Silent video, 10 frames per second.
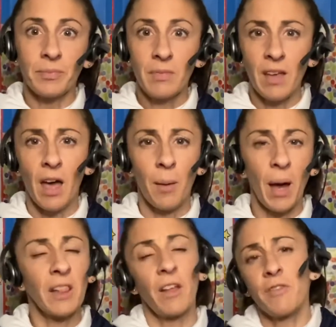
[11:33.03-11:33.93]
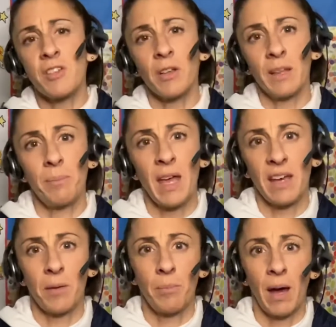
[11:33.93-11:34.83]
I'd love to
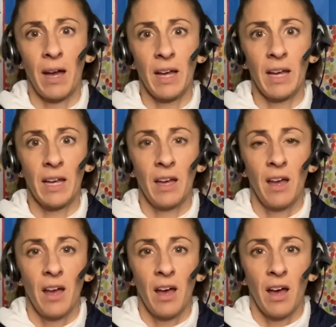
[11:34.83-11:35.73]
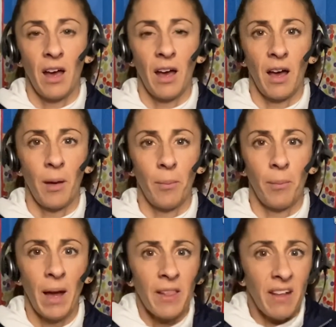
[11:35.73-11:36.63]
make my
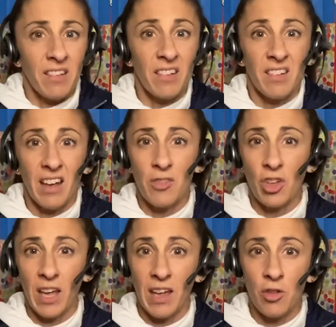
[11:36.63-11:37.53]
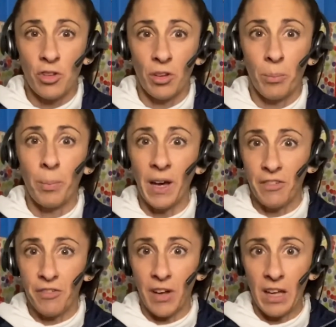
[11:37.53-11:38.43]
lessons educational but
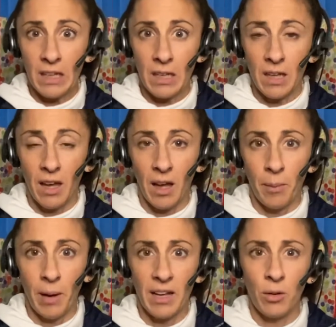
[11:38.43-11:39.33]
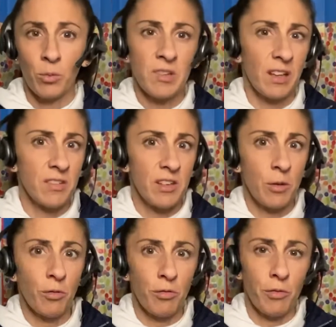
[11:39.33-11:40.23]
fun. I don't tend to
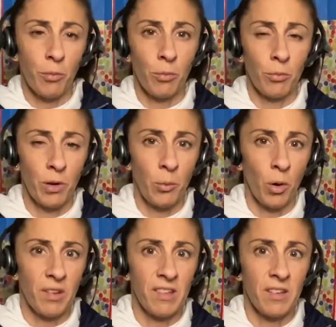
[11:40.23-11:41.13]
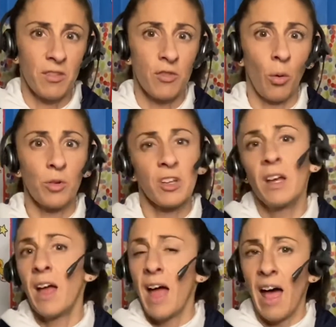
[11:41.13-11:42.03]
use rewards that don't
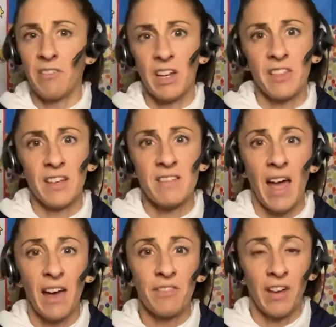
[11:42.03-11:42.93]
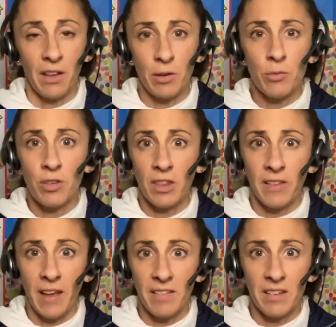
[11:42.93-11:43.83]
have anything to add value to the
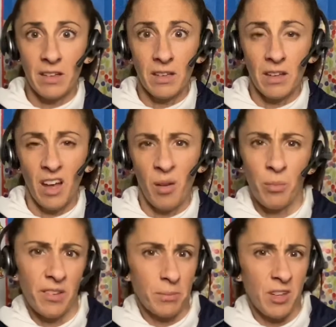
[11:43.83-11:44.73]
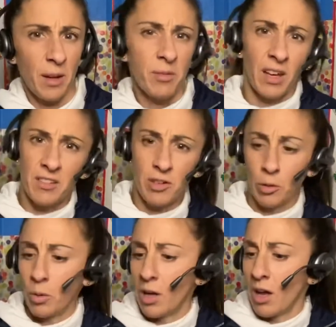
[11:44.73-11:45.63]
lesson. Sometimes I
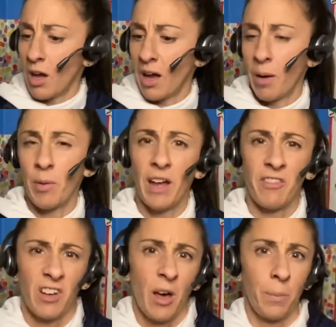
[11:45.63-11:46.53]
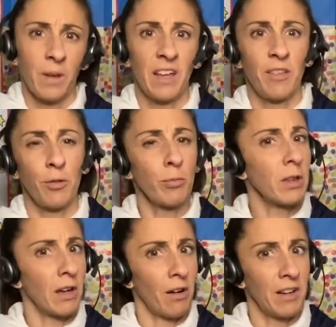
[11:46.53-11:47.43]
do. I have a couple kids who
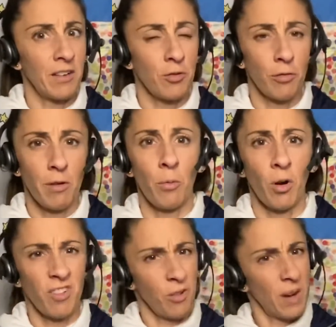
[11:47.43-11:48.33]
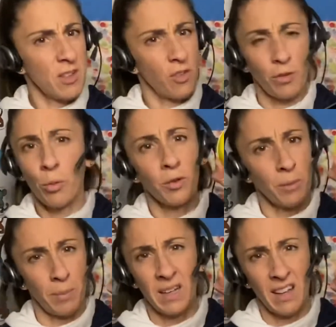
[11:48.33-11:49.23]
really aren't into rewards, so I just hold
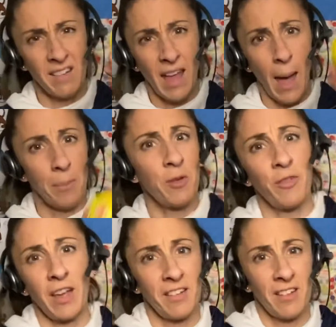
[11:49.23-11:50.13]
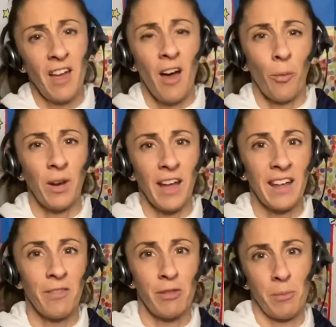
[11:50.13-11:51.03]
up my nice happy face when I
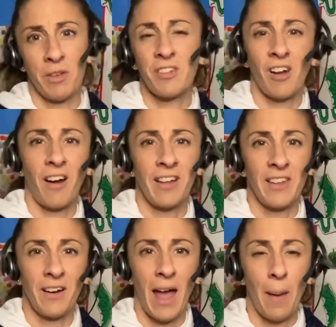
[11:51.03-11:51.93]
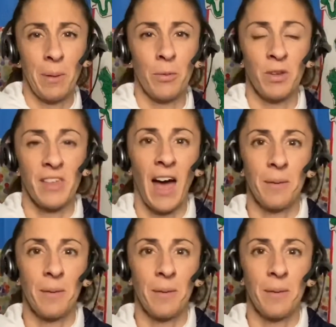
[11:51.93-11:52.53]
give them a star and they're happy with that.